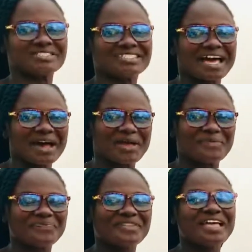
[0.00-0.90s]

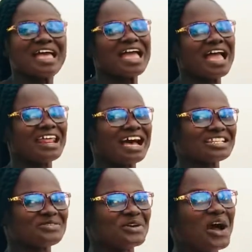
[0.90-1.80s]
time. And as
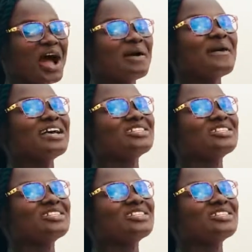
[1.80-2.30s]
you always